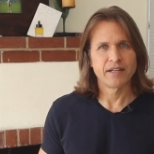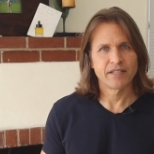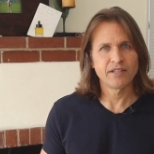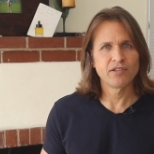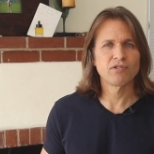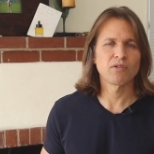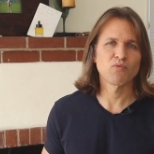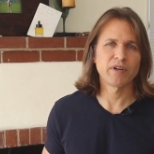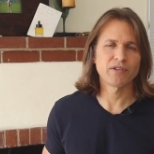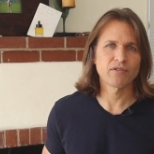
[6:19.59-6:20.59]
I did do some
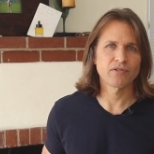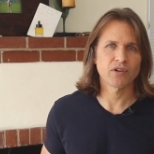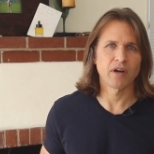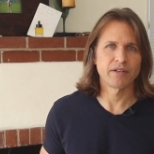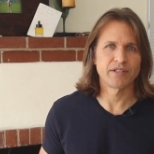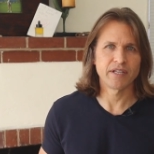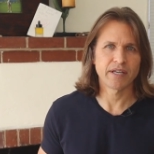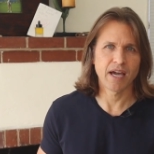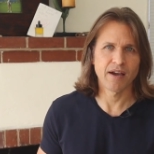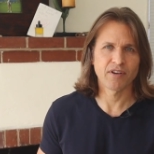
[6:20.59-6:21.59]
research on
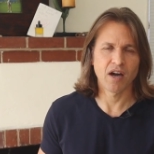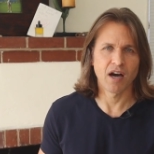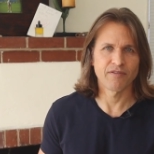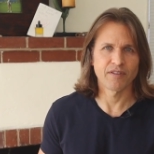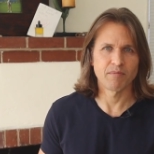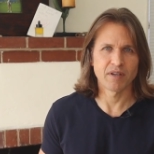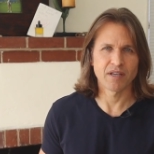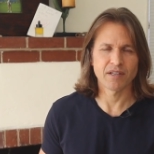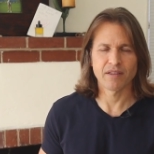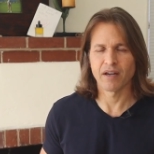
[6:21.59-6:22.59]
decaf coffee
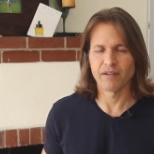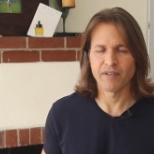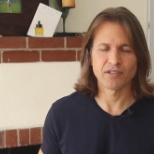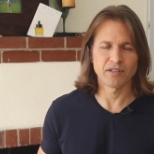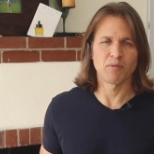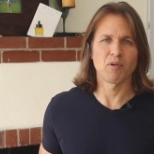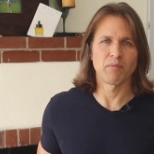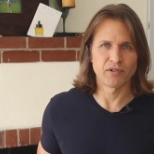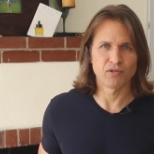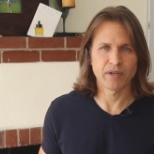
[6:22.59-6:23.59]
because I thought eventually I'll
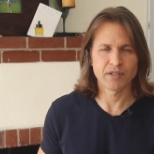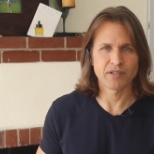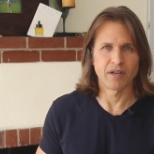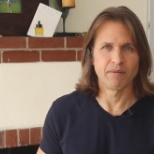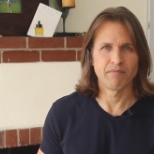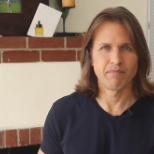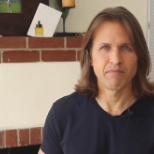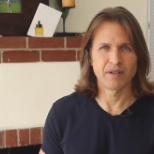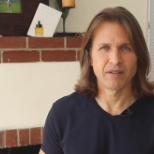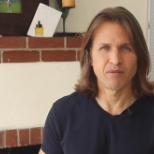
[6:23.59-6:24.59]
probably drink some,
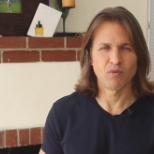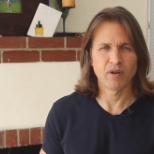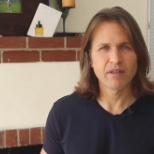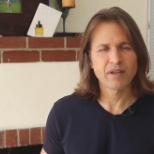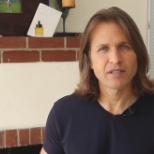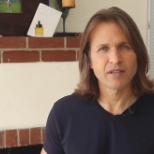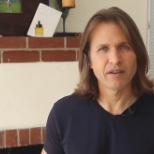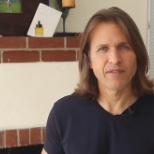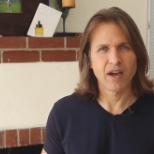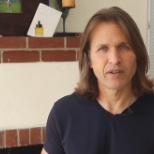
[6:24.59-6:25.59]
but one of the things I
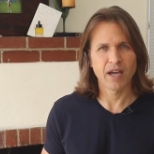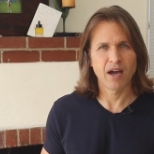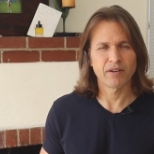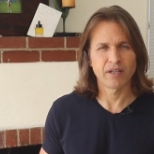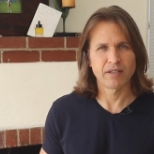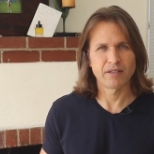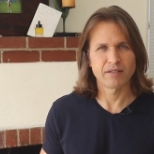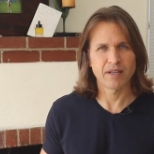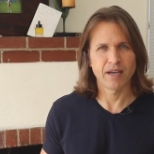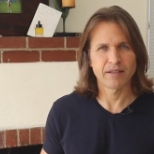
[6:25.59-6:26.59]
found out
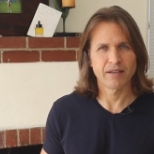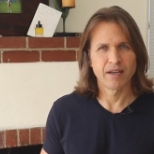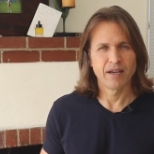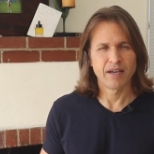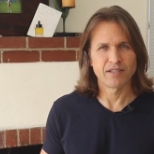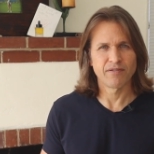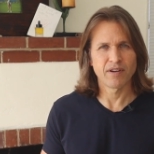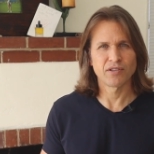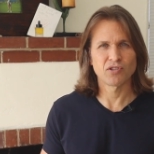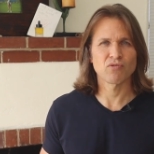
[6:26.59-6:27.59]
is that it's a
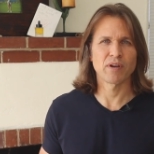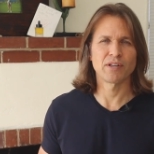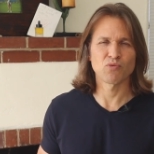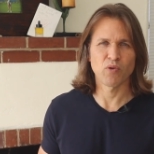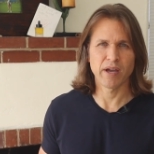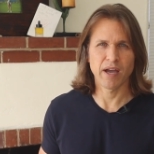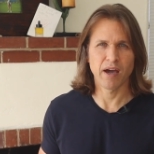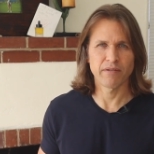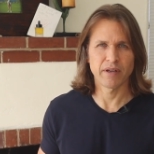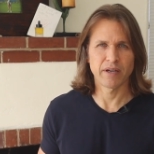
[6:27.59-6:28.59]
very strange way
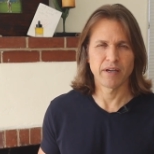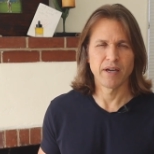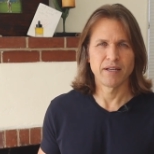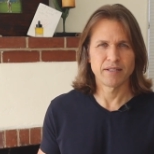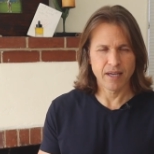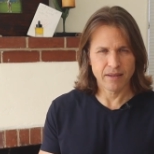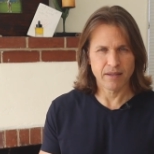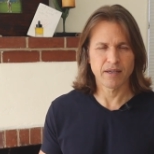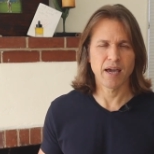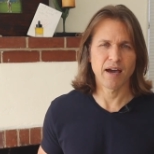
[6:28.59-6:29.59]
how they take
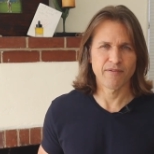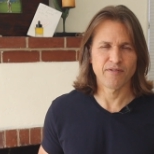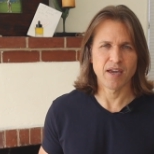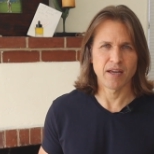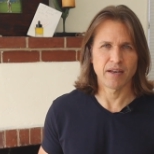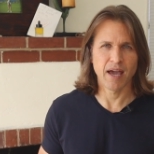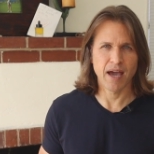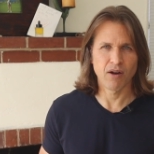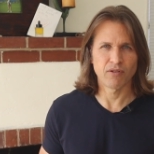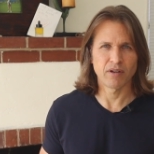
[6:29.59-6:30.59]
the caffeine
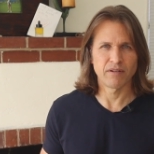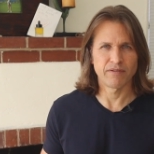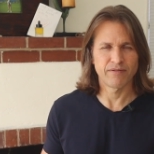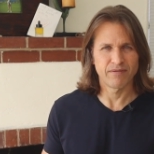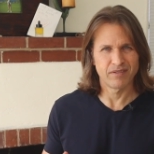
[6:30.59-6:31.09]
out of